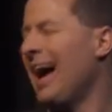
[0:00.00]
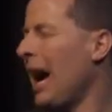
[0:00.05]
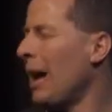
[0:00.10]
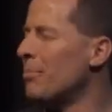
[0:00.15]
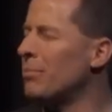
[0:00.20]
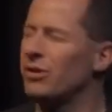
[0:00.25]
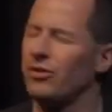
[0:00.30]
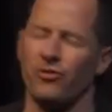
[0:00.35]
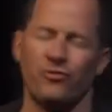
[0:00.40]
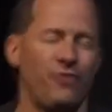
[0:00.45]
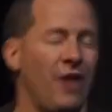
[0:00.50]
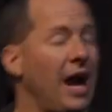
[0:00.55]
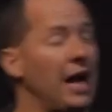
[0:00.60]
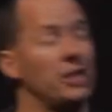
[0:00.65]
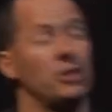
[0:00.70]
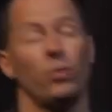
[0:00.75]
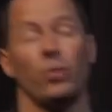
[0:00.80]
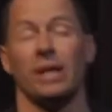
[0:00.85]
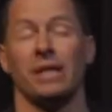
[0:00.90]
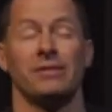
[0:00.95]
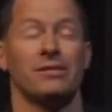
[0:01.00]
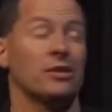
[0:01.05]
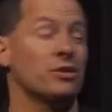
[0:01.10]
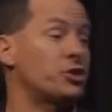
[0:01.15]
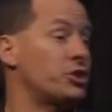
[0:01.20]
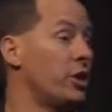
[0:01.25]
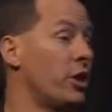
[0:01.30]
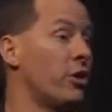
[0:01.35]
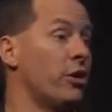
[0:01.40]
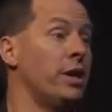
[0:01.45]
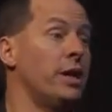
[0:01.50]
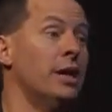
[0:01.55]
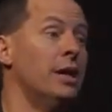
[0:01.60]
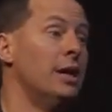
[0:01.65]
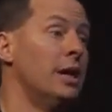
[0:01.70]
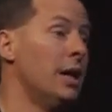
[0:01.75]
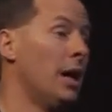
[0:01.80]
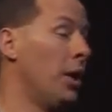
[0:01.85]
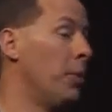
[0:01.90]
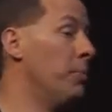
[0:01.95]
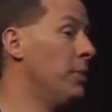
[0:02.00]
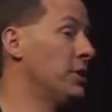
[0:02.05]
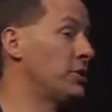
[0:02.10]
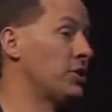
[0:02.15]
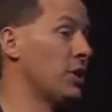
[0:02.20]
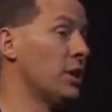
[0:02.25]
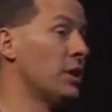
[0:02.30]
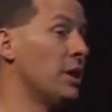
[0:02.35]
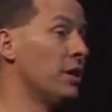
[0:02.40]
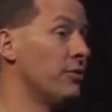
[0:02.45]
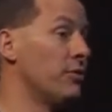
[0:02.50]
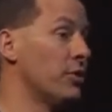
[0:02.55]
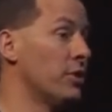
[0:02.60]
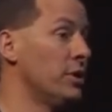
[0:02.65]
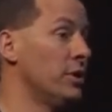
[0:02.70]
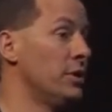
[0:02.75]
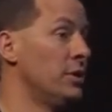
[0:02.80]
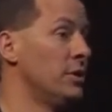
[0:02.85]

I must find a way to tell Sherry how much I love her.